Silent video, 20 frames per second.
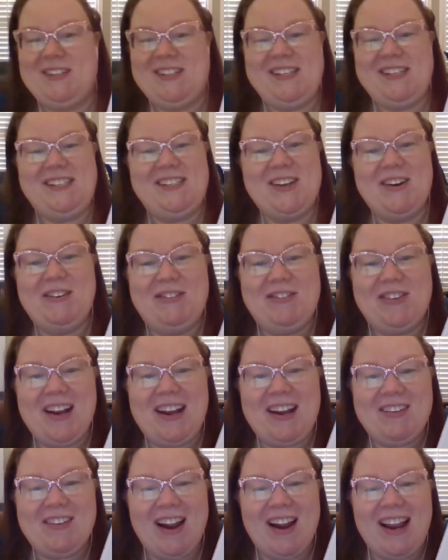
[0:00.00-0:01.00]
She's so
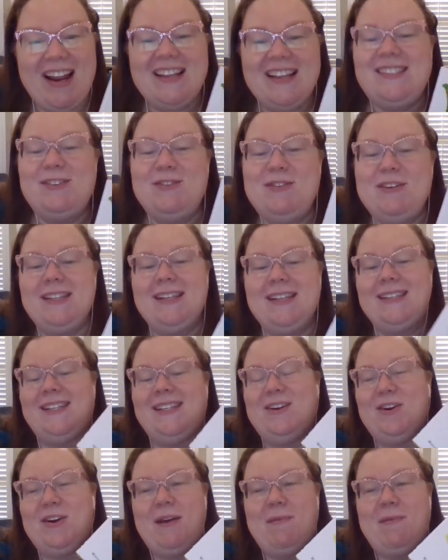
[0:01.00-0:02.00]
funny, right? As soon as I
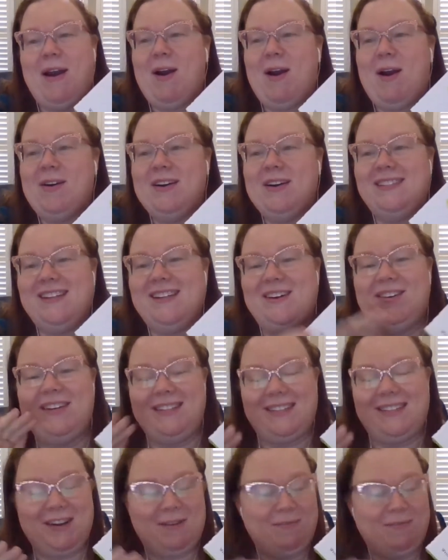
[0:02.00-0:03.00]
see her name, I always know
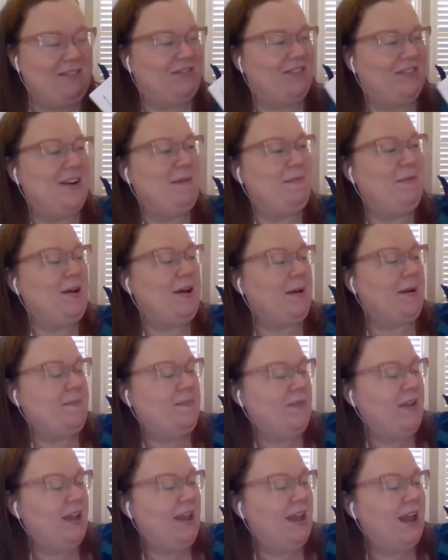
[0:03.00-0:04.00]
it's going to be a funny book.
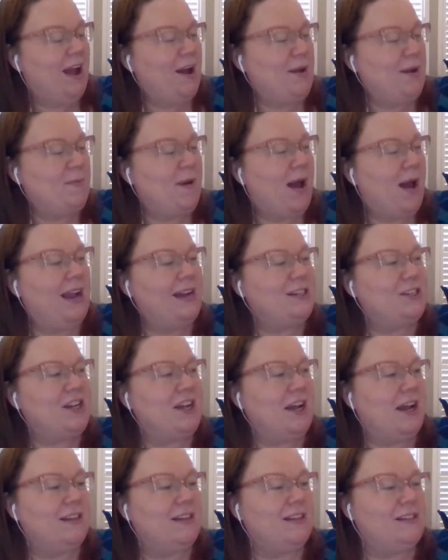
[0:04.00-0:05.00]
I actually
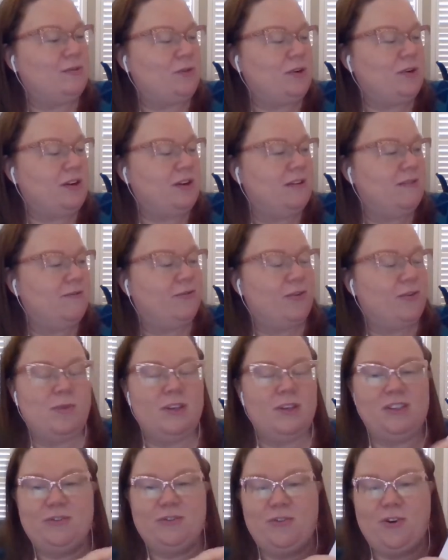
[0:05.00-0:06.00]
got this one for
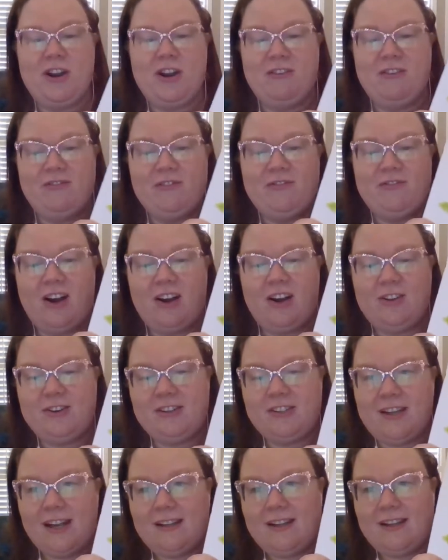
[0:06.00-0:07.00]
Mr. Fournier for
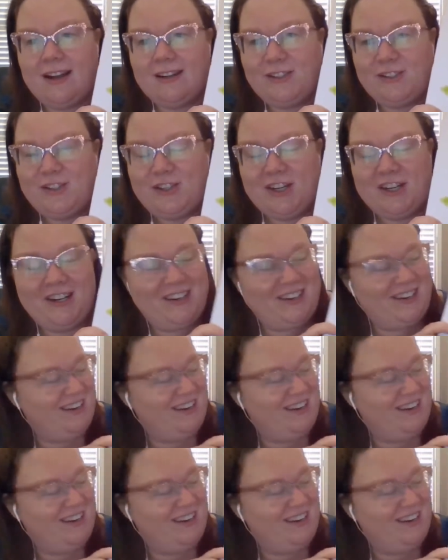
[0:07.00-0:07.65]
Father's Day last year.